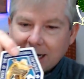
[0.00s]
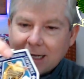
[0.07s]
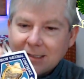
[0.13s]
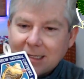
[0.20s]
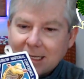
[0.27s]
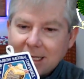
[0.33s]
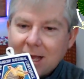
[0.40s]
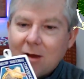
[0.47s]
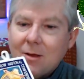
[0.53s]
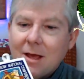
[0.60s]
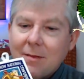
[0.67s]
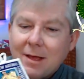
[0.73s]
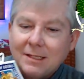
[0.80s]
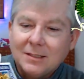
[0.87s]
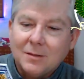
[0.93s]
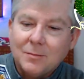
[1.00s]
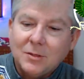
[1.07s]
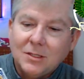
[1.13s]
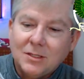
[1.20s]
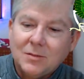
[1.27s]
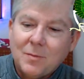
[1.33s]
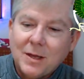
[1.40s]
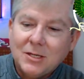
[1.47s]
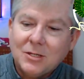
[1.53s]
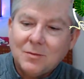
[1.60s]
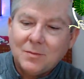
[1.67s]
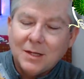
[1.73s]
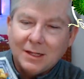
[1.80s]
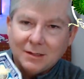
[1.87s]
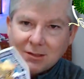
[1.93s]
And I was like, oh yeah, that's the
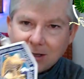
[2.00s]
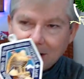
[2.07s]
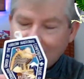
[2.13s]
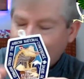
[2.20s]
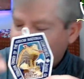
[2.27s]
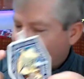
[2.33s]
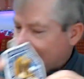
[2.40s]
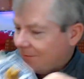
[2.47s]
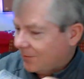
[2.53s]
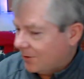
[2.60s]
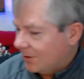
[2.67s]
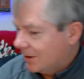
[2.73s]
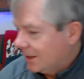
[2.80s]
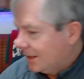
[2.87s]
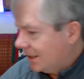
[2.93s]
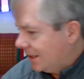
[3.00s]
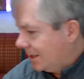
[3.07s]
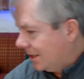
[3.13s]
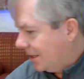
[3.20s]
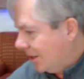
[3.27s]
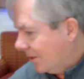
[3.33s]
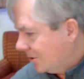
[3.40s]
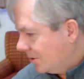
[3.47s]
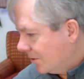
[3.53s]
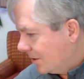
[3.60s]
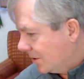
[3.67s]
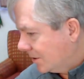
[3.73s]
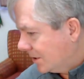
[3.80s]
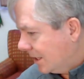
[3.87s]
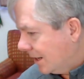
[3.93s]
participation pin. So you got that for,
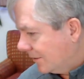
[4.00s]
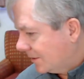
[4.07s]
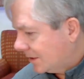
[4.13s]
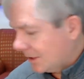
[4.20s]
doing your stuff.